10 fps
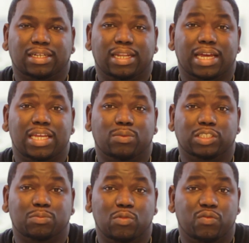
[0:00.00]
look like he
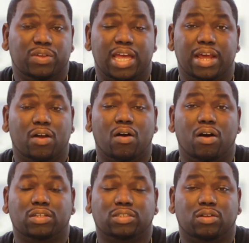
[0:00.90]
was moving at
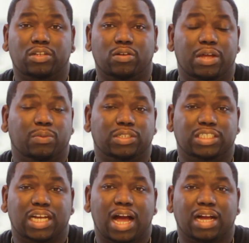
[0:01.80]
all. So, they were
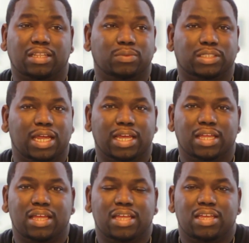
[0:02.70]
shocked. It was
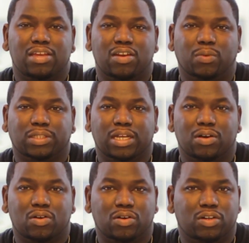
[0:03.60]
like, what the
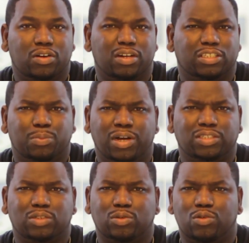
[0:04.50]
hell going on? He's
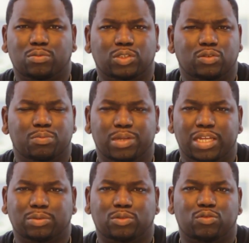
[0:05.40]
punching through him, shooting
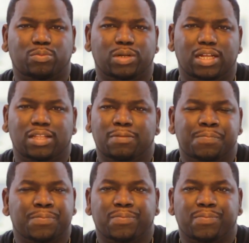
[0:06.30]
beams through him, but